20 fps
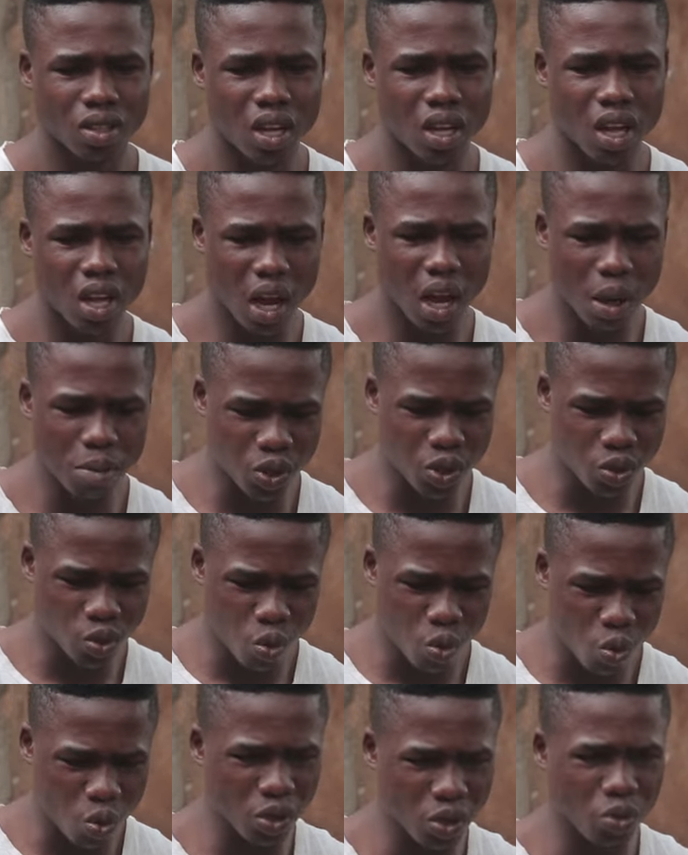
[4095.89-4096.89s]
Yeah, and I be
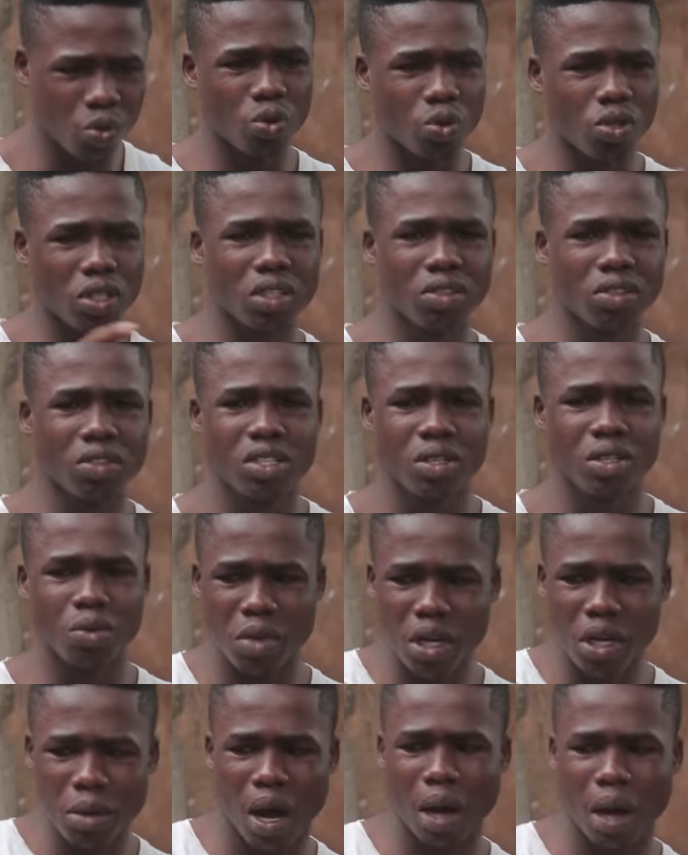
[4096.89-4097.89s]
school we go, the
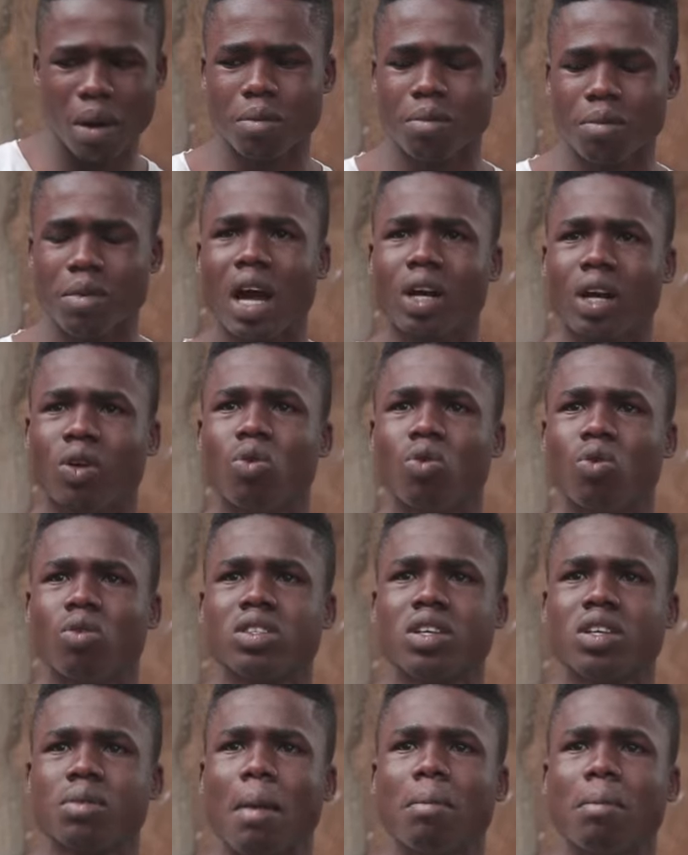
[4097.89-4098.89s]
reason me may I go.
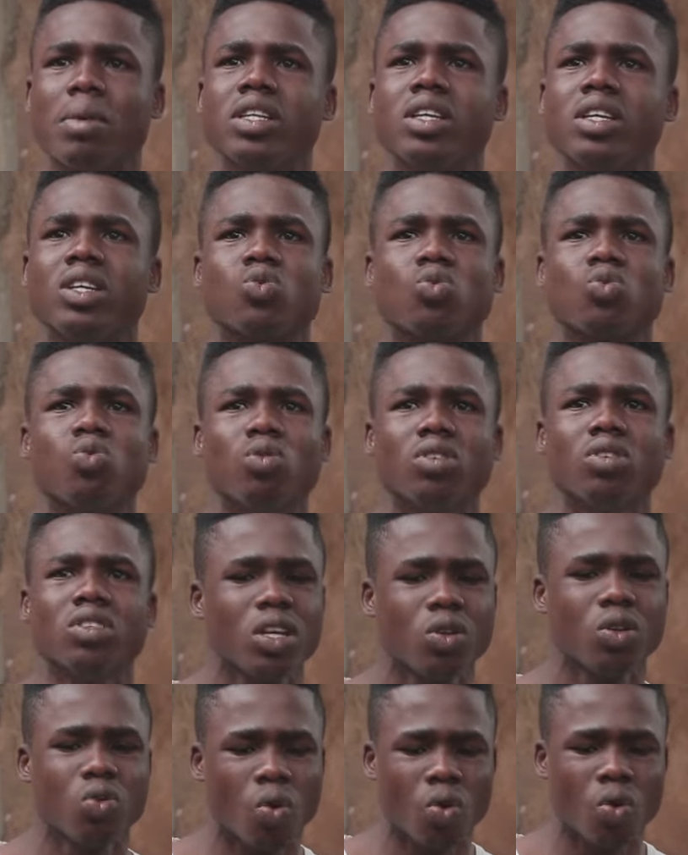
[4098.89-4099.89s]
Say my made day school. He
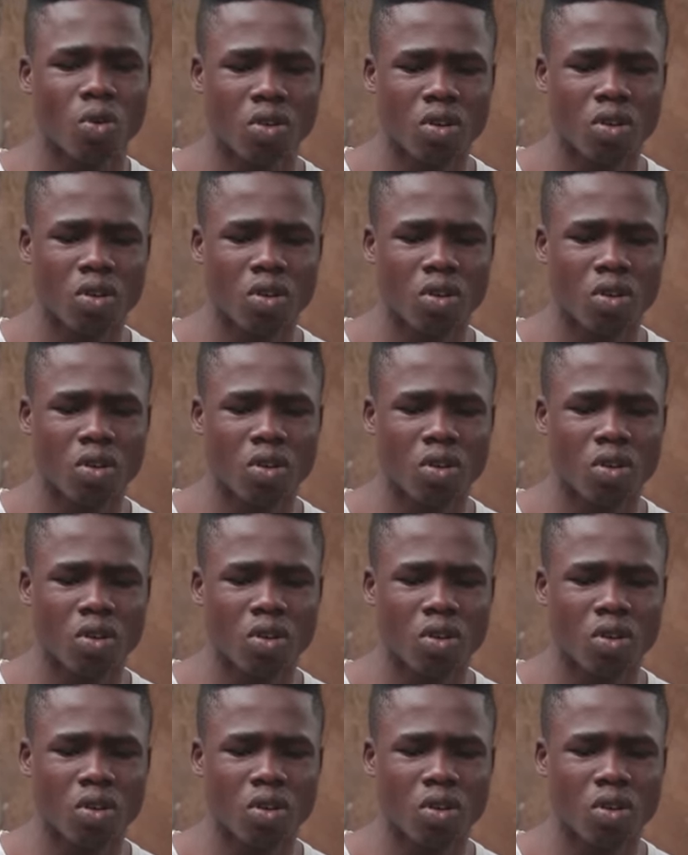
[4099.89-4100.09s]
say no.